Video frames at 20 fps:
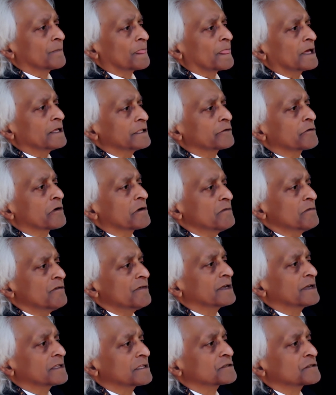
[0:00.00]
They were
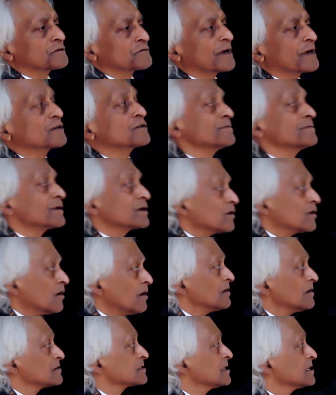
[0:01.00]
moving in this direction
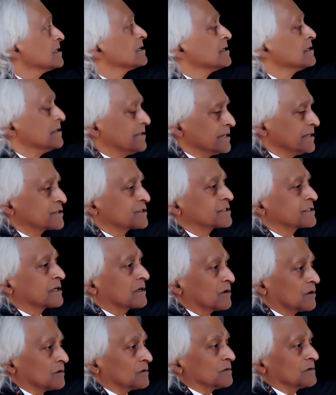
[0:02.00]
because this
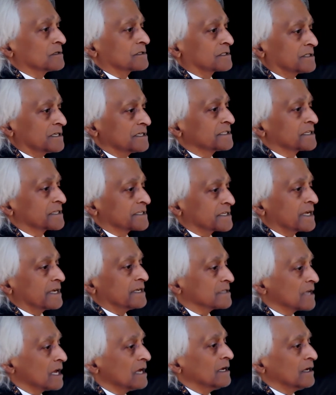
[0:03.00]
holds, this
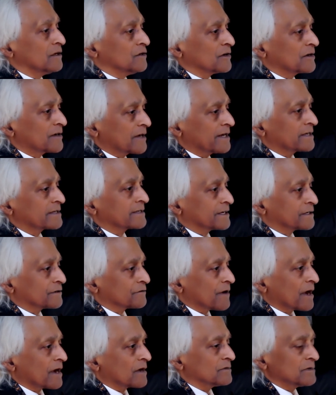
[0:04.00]
sustains. You can't get
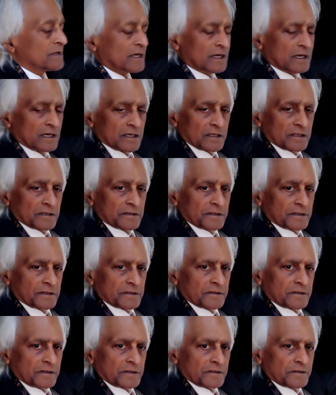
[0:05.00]
around
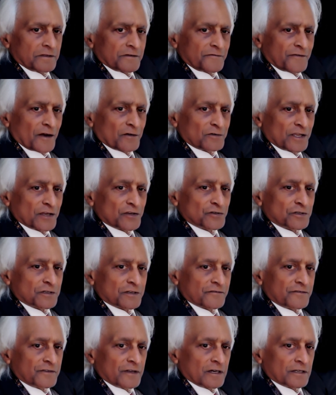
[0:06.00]
the foundation
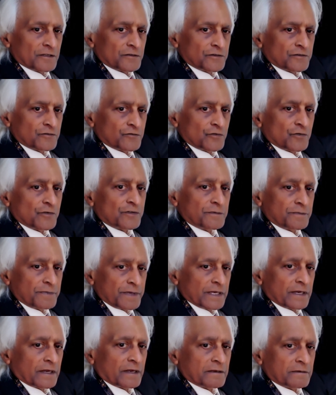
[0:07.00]
of knowledge and truth and
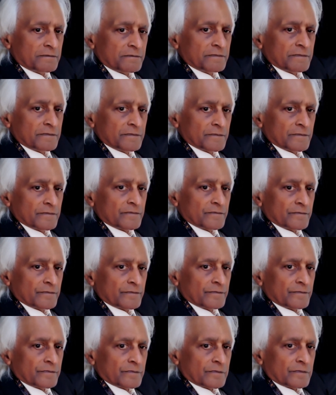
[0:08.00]
being.
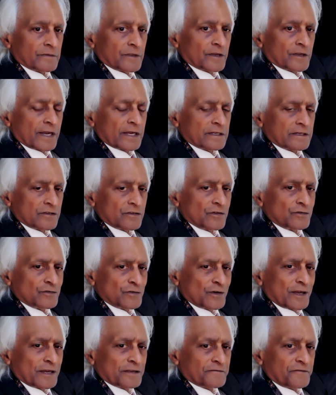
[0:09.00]
You
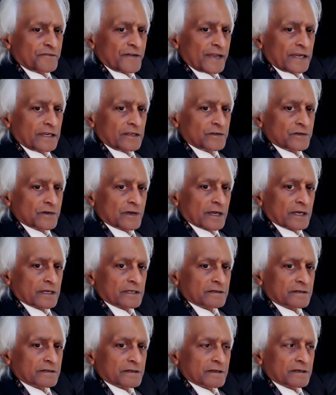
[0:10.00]
can't fake it, you
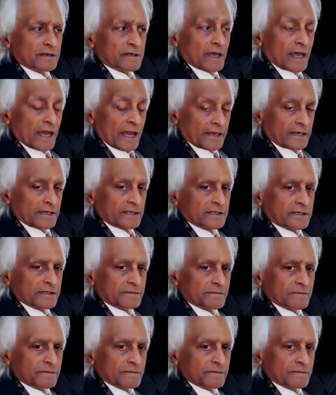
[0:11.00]
can't hack it.